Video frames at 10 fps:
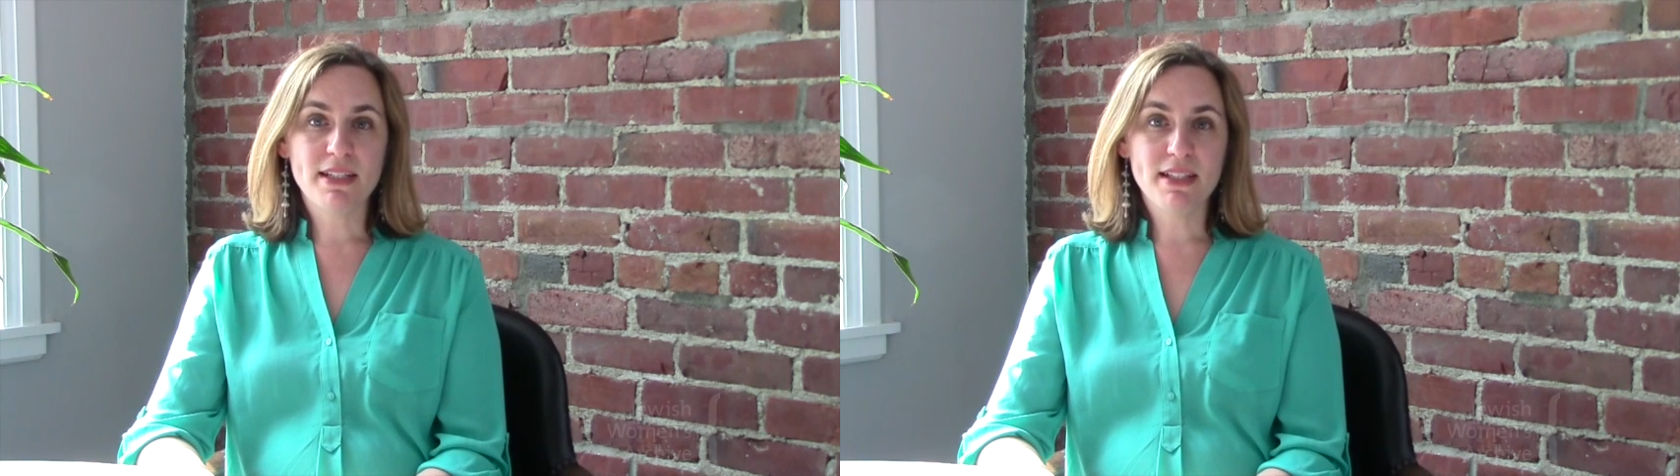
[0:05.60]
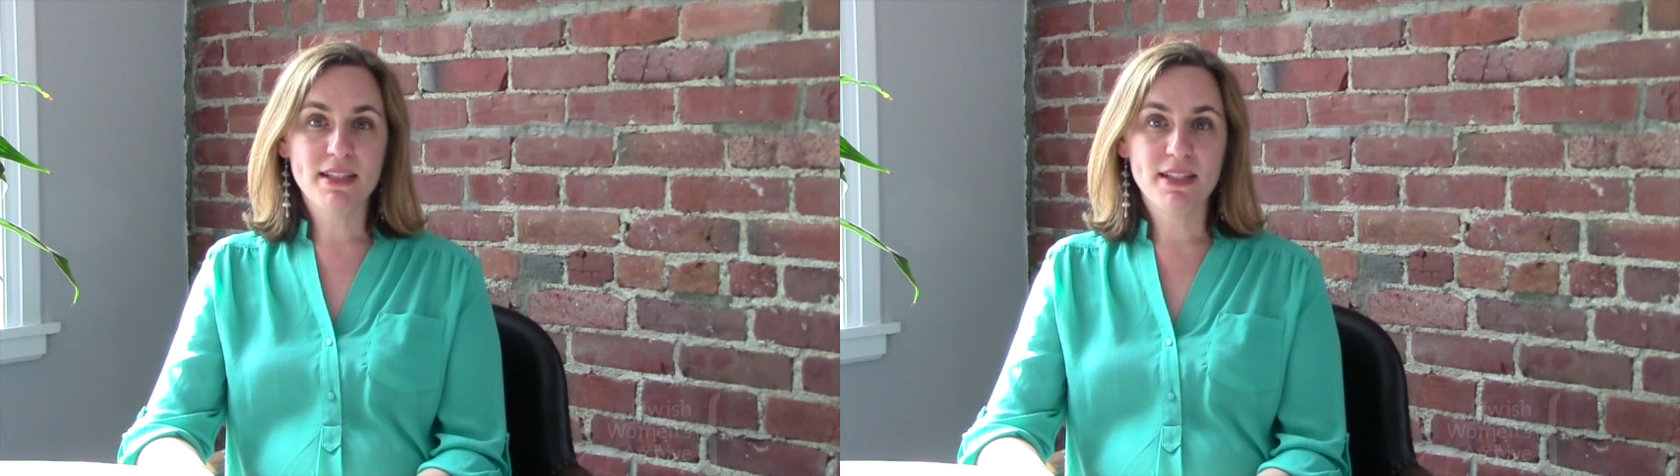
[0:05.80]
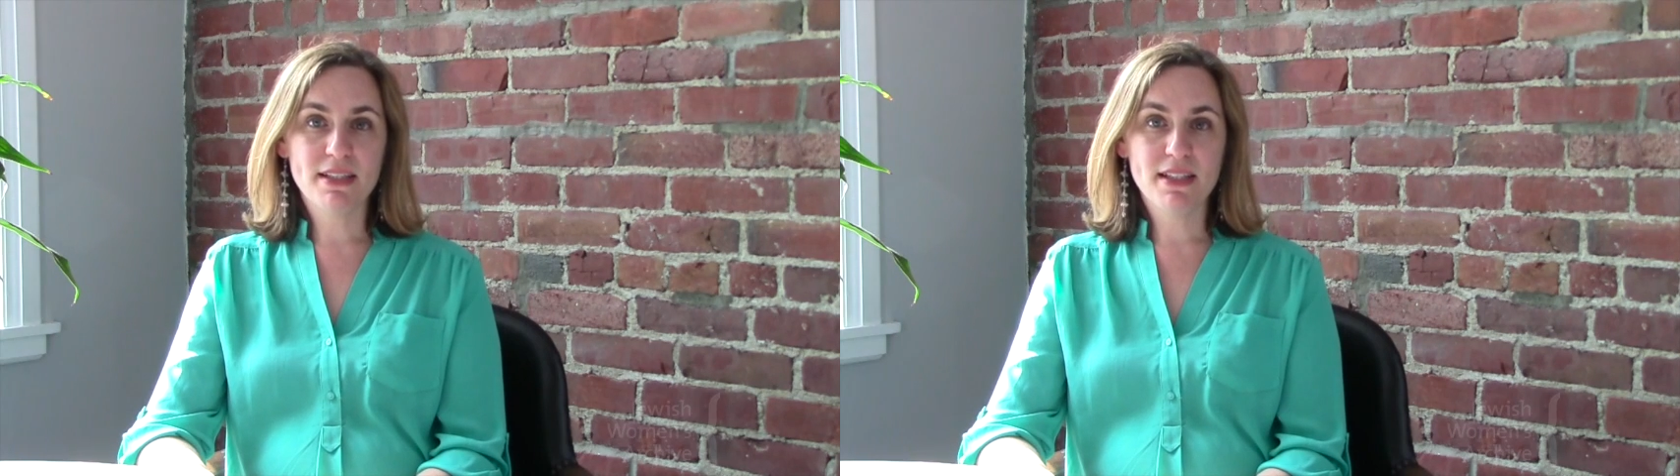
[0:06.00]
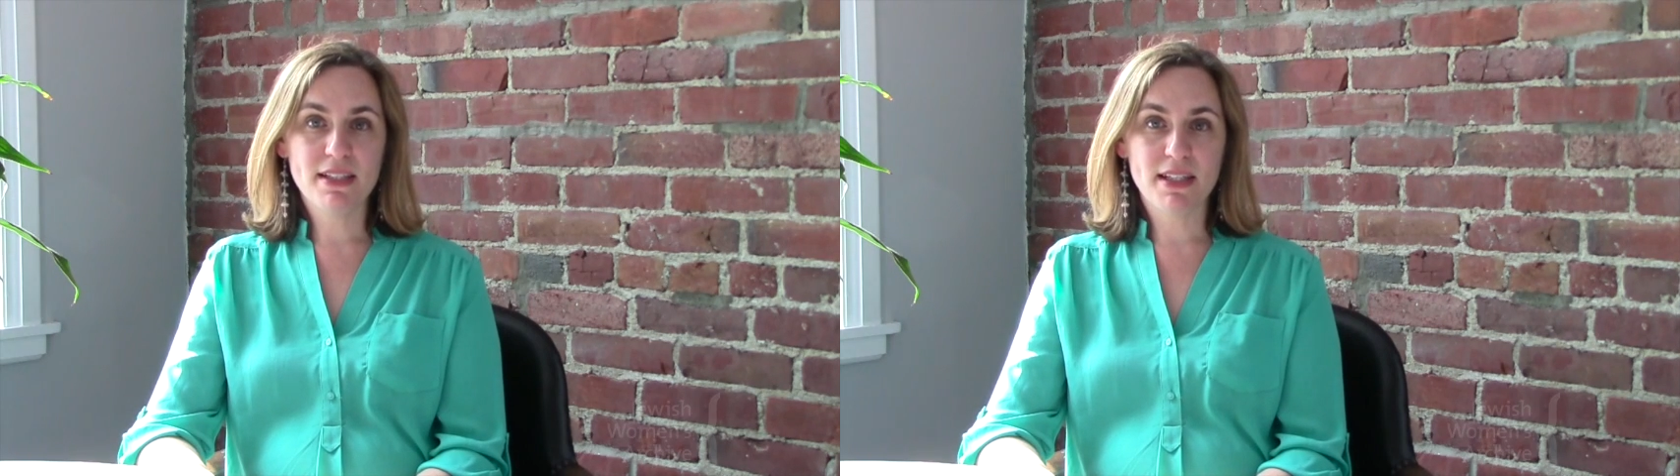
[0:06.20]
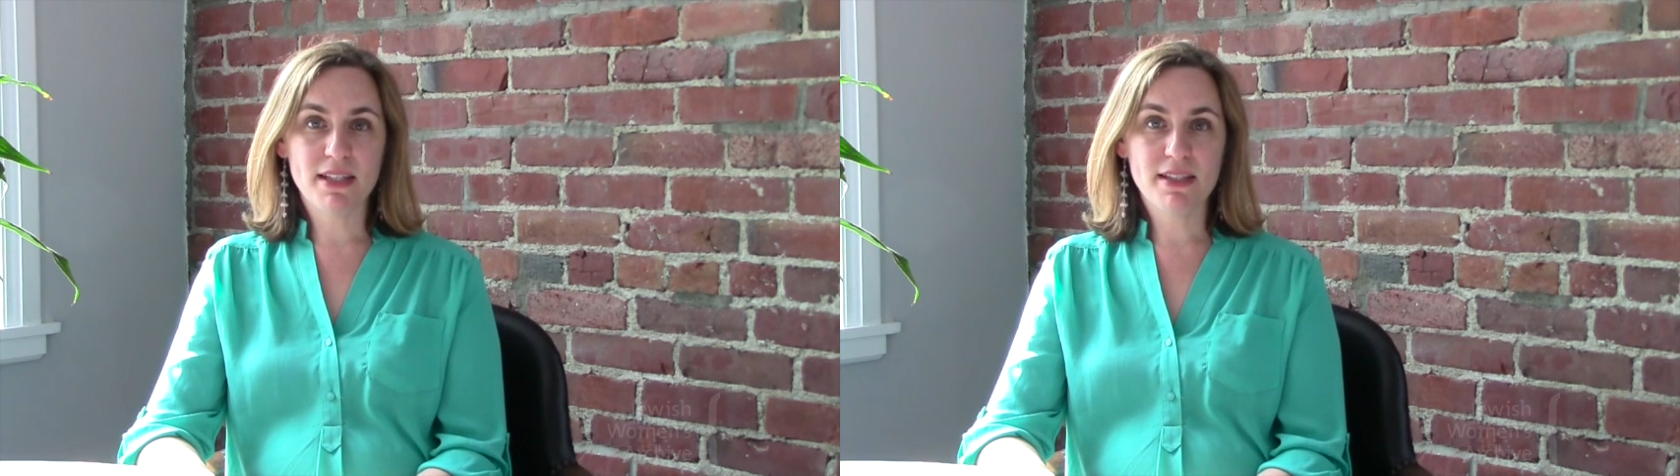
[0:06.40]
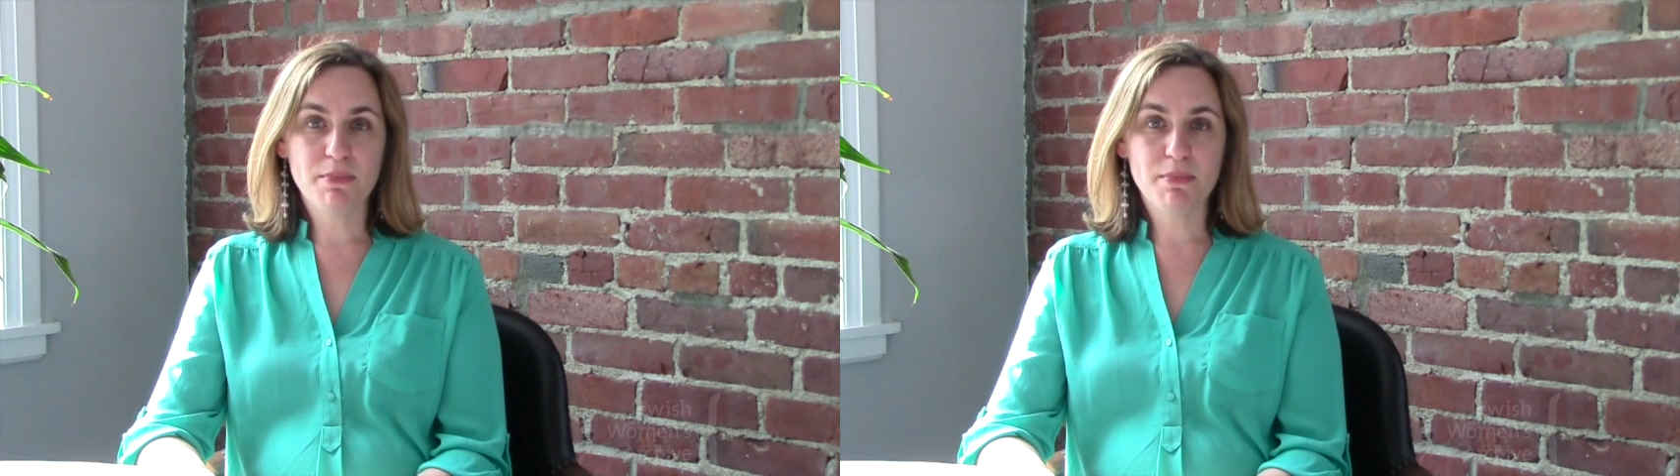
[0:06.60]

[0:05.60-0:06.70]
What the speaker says: 1966,